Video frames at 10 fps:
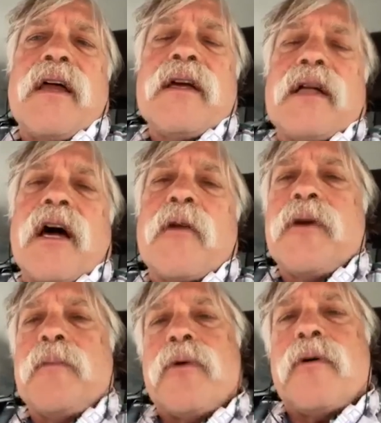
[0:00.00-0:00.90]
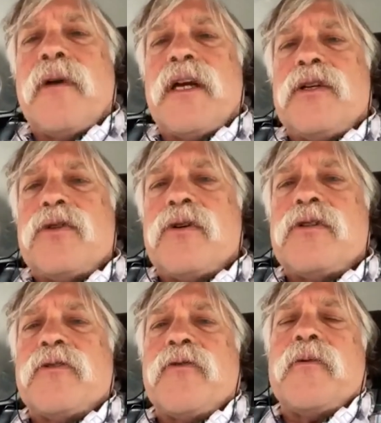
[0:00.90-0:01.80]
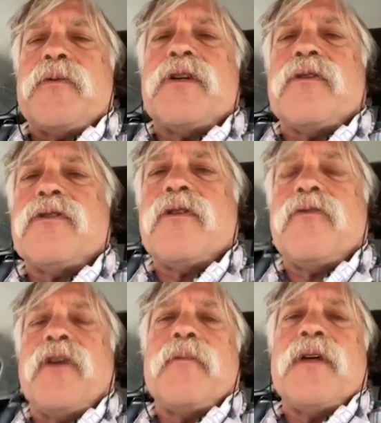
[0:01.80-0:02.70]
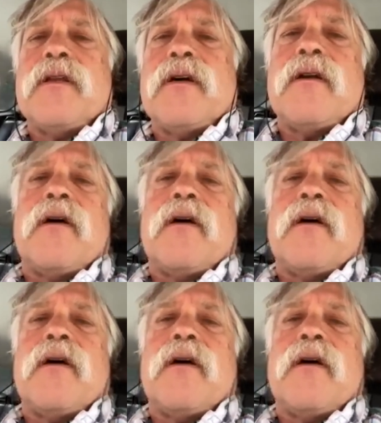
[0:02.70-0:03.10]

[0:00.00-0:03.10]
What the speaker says: think a lot of people are making choices for themselves and their family that